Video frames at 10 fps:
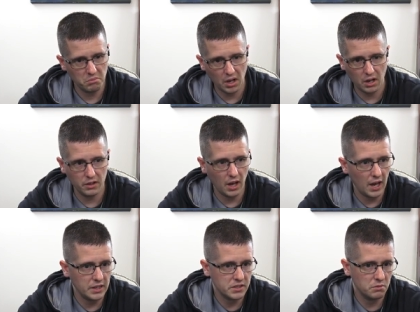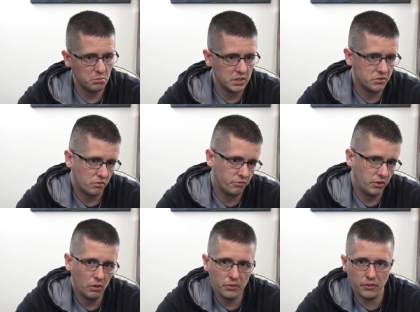Uh, the highs and the mids are,
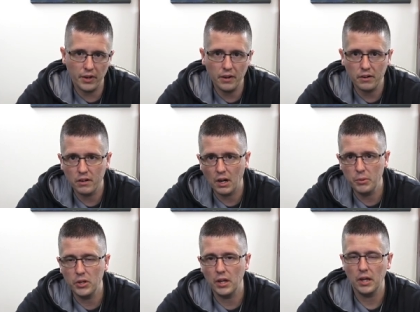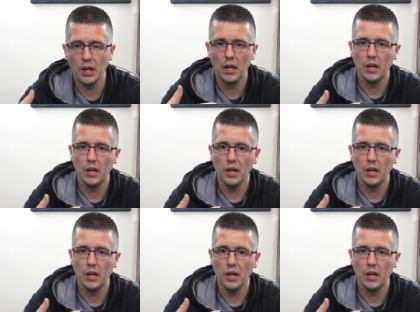you know, they're there. I mean, it,